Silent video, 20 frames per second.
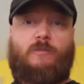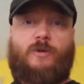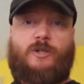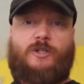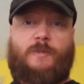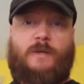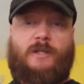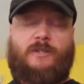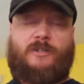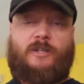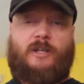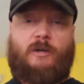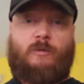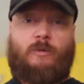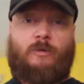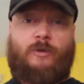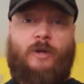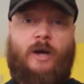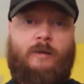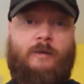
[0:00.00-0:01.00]
which means that it
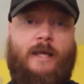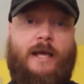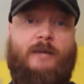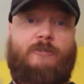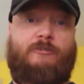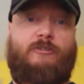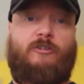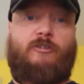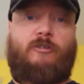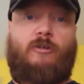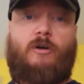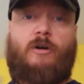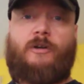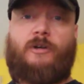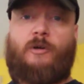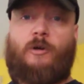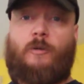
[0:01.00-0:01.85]
will not last as long.